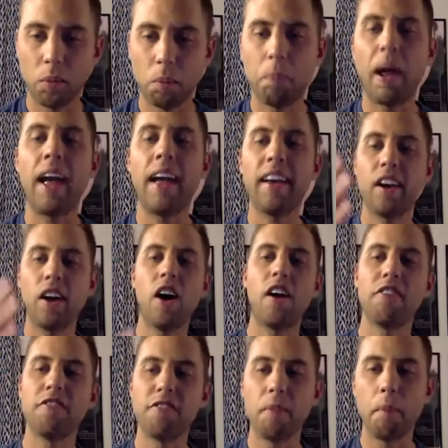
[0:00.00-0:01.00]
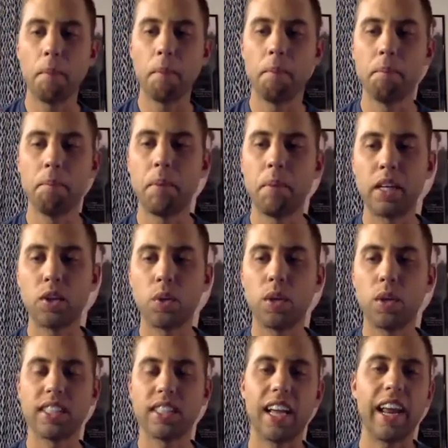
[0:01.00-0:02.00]
pay it off but
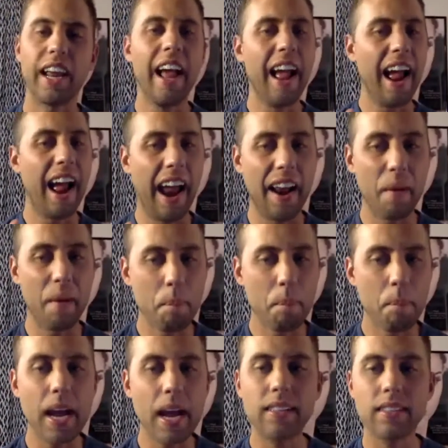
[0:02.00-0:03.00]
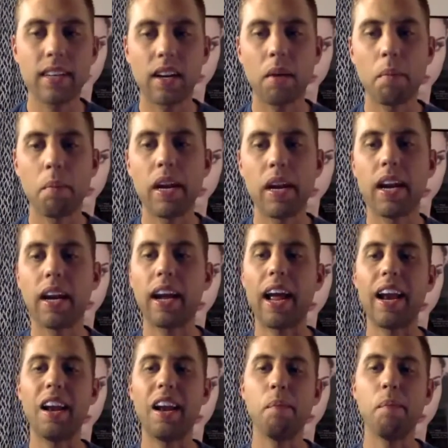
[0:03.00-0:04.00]
twist it, and it makes it comedic
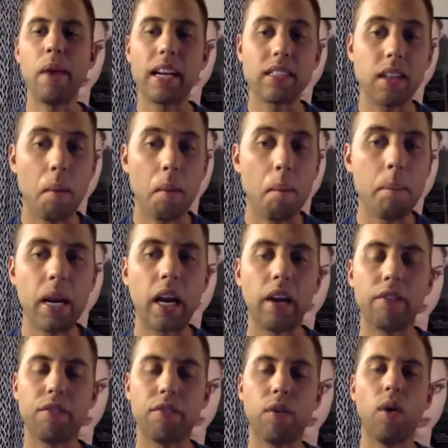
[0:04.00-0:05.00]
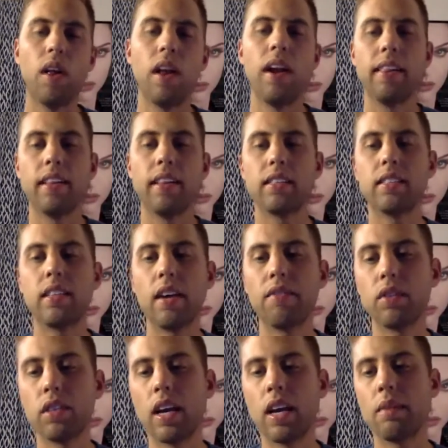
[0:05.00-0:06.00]
and it makes it meaningful. That
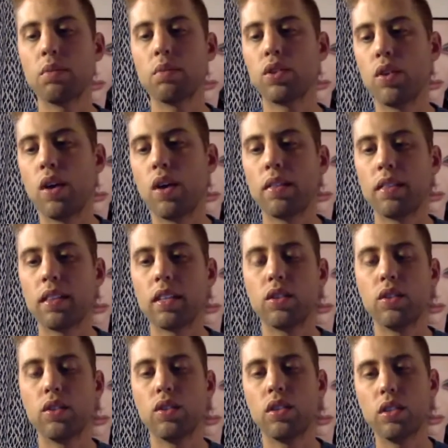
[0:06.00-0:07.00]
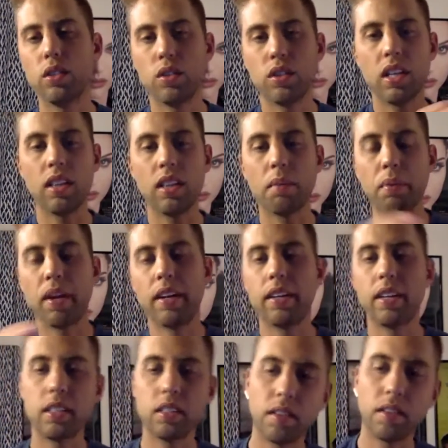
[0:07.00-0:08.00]
several times throughout this you see the
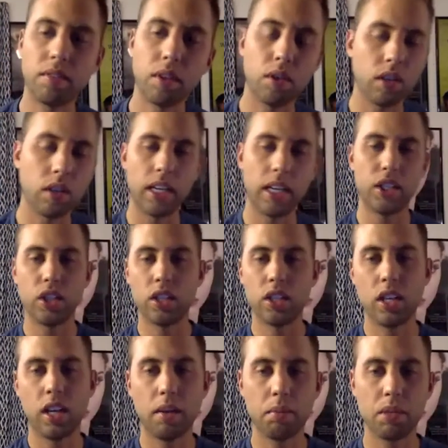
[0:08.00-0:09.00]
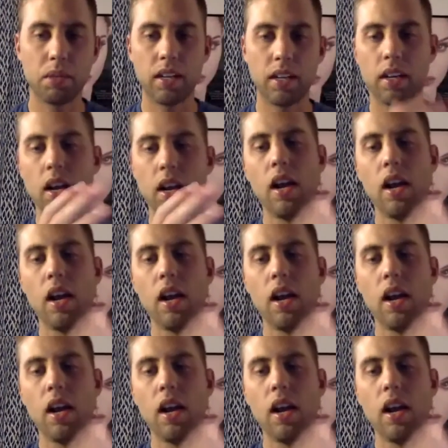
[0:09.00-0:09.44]
plantings of the relationships and